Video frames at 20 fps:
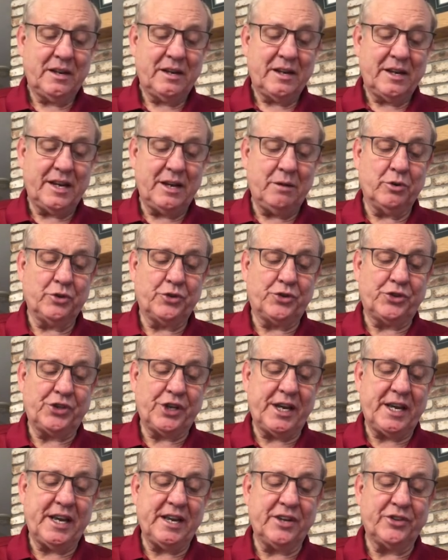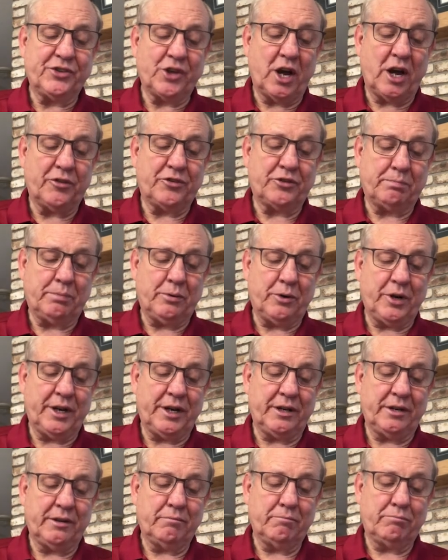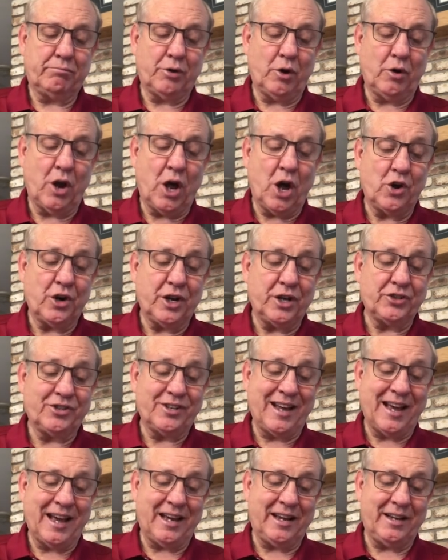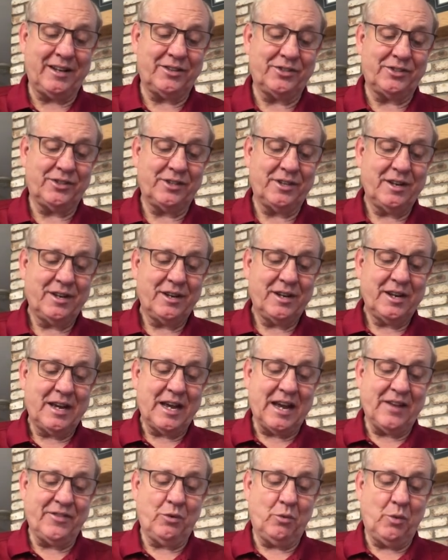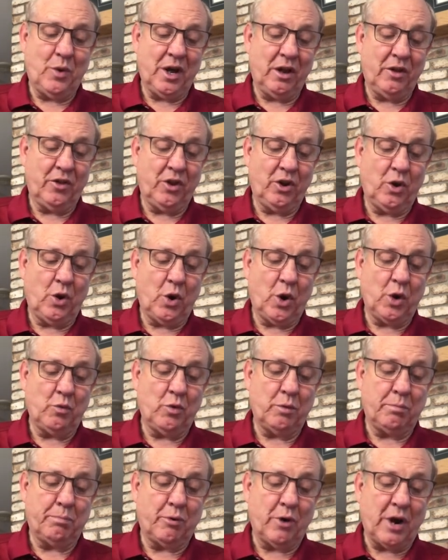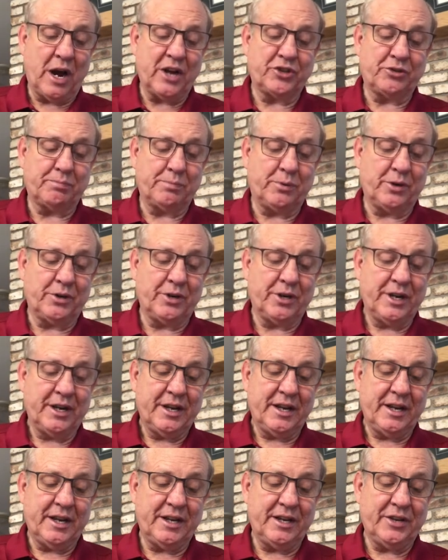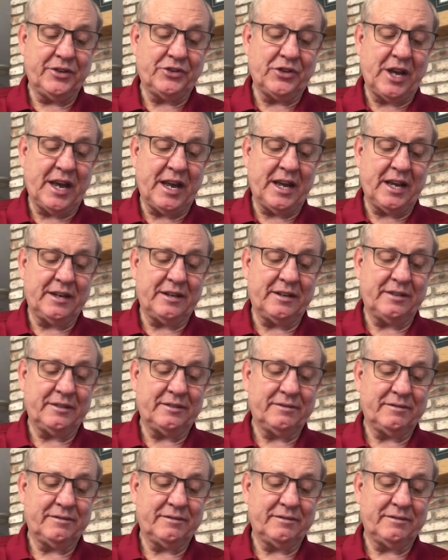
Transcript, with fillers: he will see his offspring prolong his days, and the will of the Lord will prosper in his hand.